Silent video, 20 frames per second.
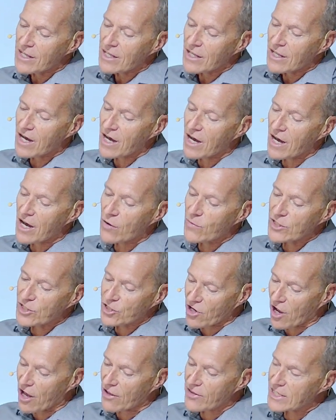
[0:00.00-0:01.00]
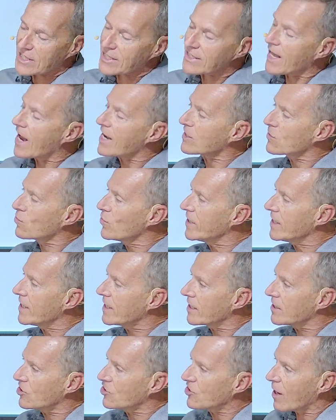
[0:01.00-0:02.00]
Uh, we saw this last week
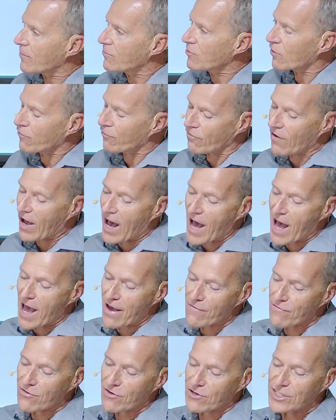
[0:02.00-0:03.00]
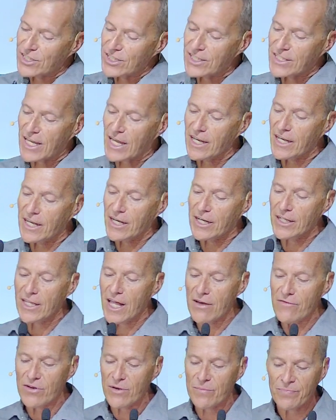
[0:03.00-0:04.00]
in chapter 5, verses 10 and
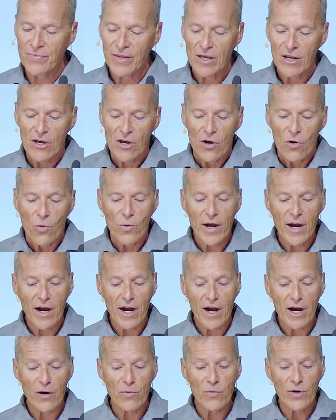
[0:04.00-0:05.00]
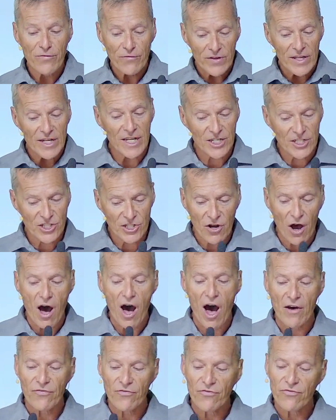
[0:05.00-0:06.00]
11, where we finished
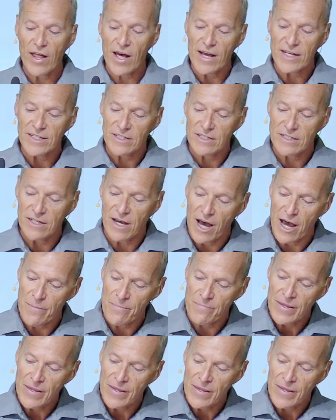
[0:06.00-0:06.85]
off last time.